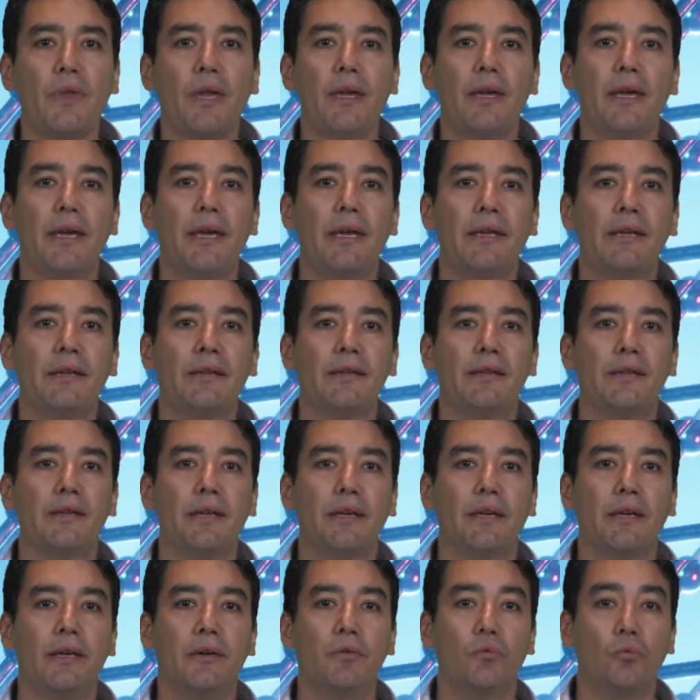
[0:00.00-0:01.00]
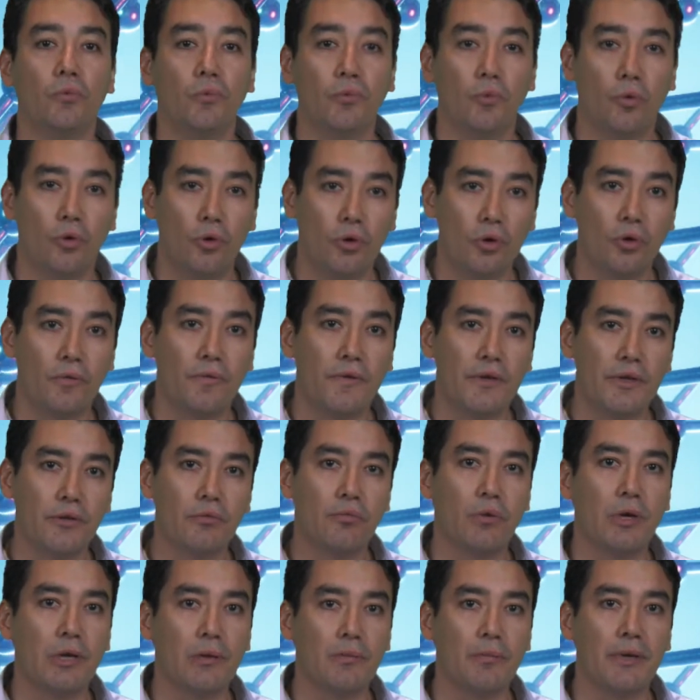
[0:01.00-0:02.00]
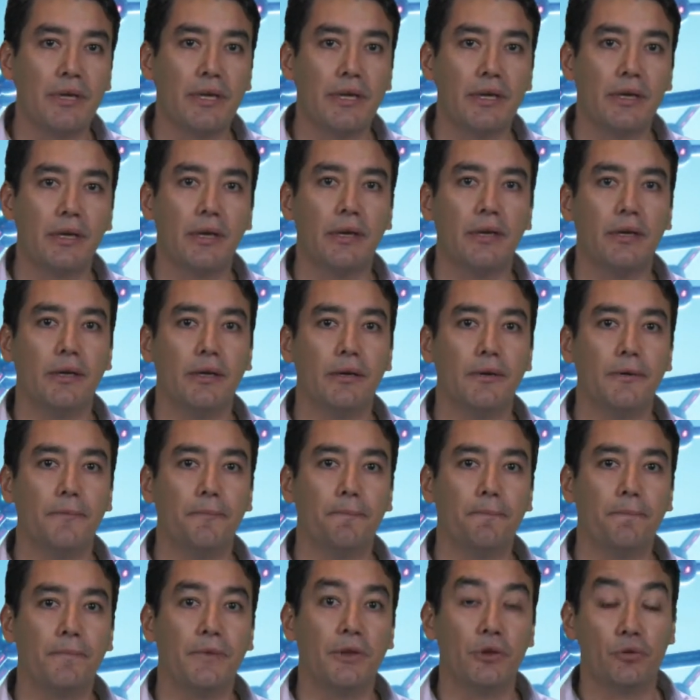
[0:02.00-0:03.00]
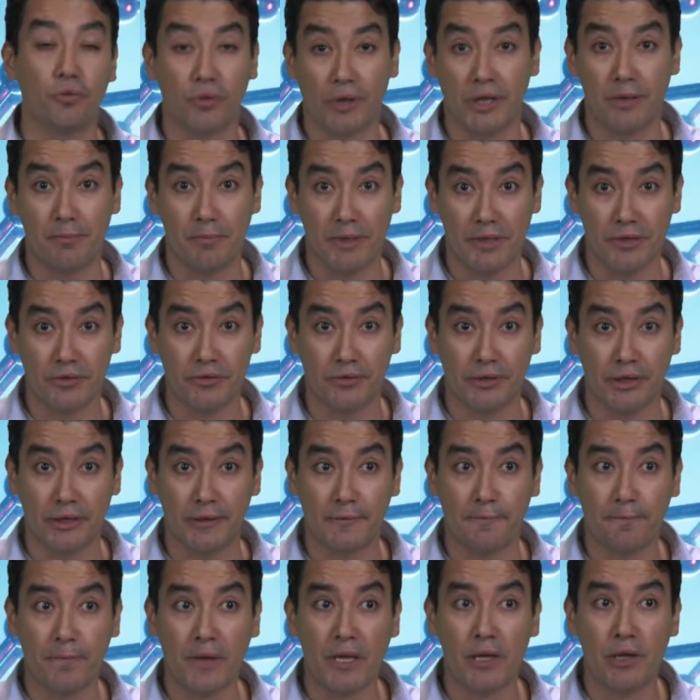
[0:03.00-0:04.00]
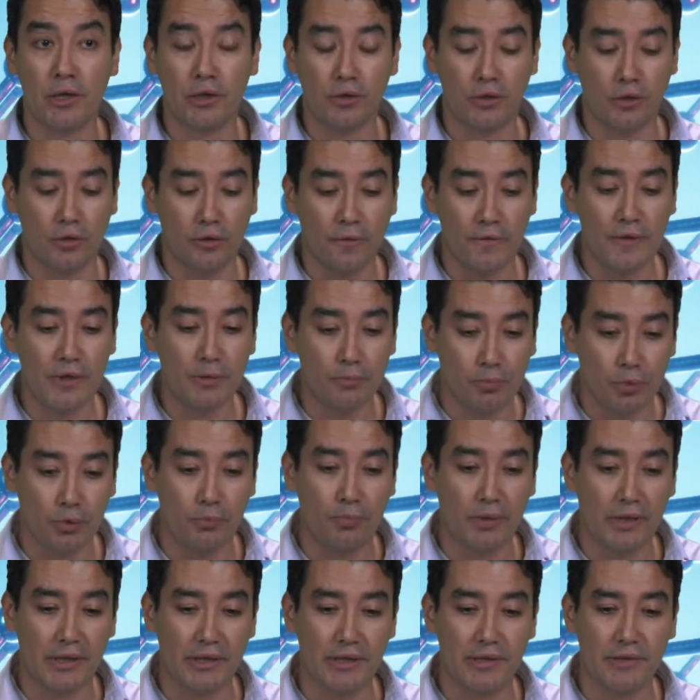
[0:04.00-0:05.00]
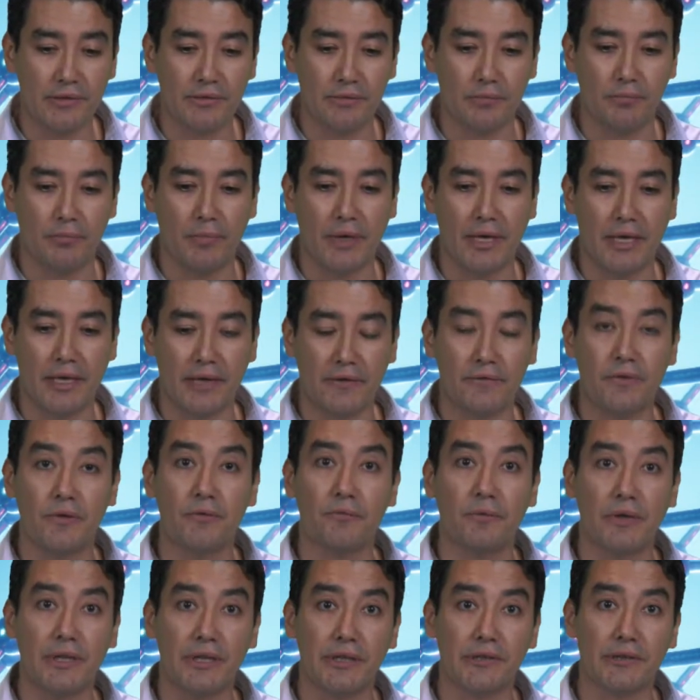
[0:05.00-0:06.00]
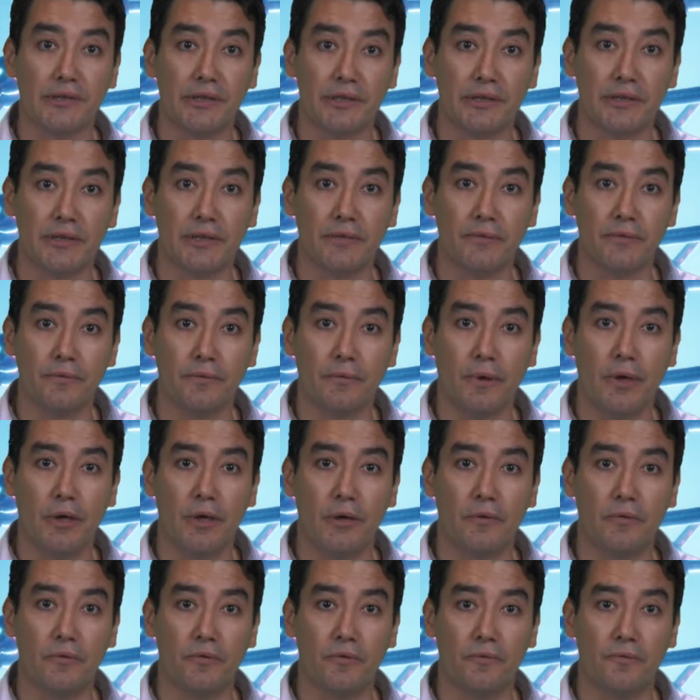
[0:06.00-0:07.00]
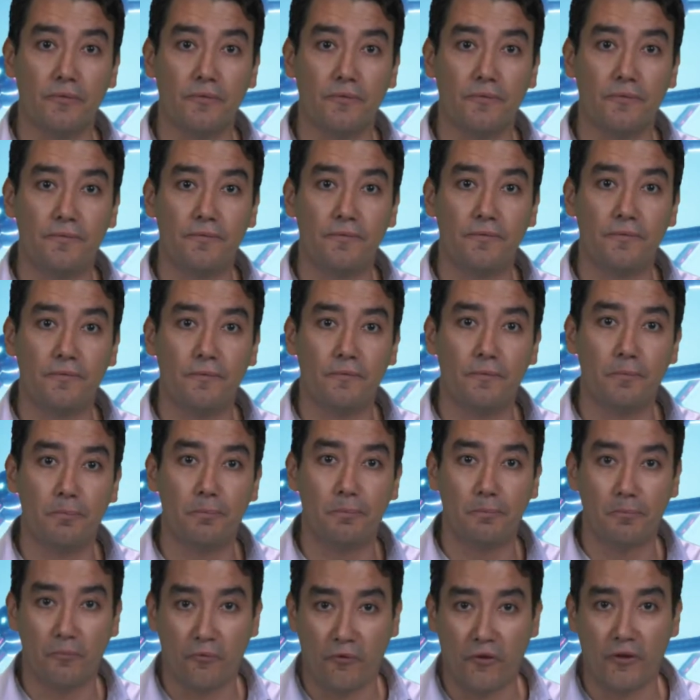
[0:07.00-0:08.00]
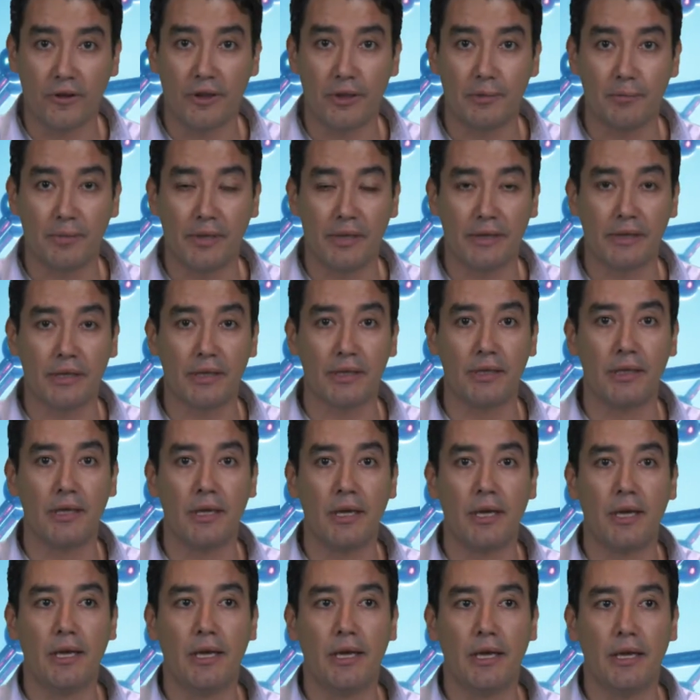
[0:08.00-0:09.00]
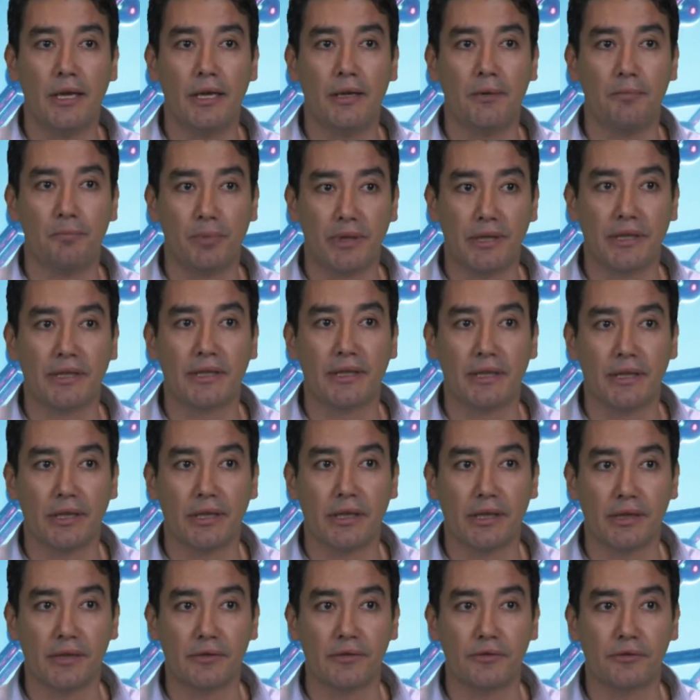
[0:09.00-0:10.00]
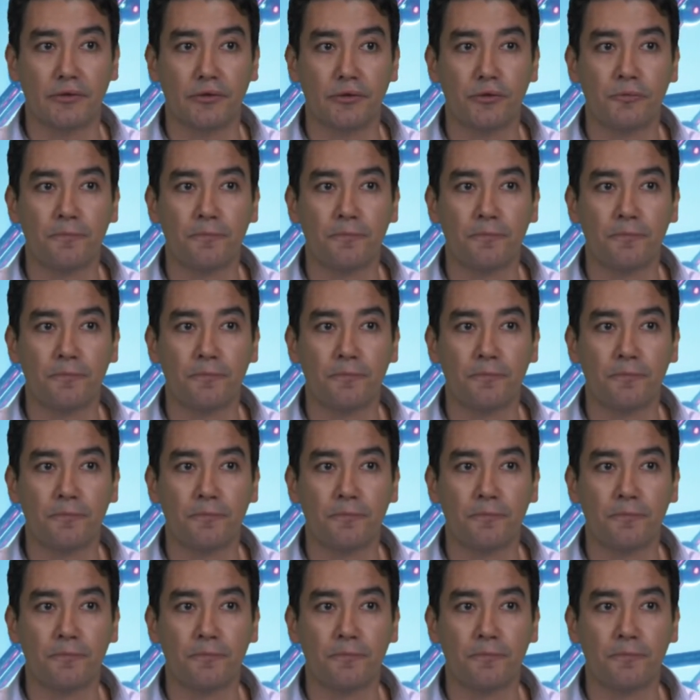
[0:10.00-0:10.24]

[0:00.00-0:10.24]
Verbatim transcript: And uh, all of this while being uh, two-dimensional. So all of these properties make graphene very exciting uh, for fundamental and practical reasons.